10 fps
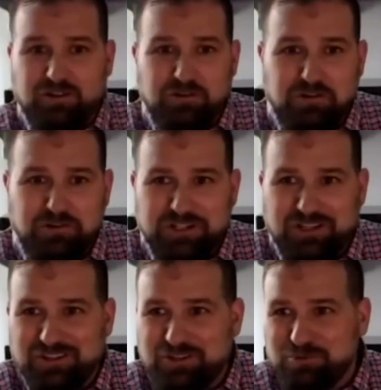or
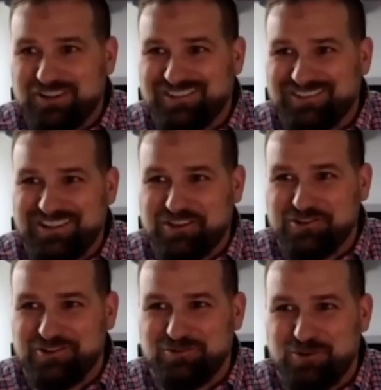Sheldon, do you want to take it, or
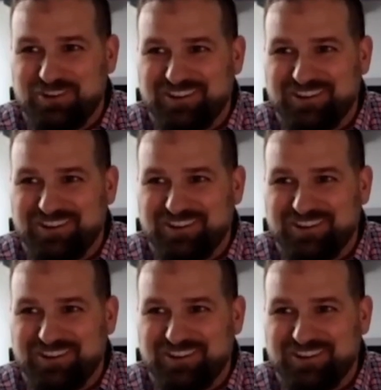do you want...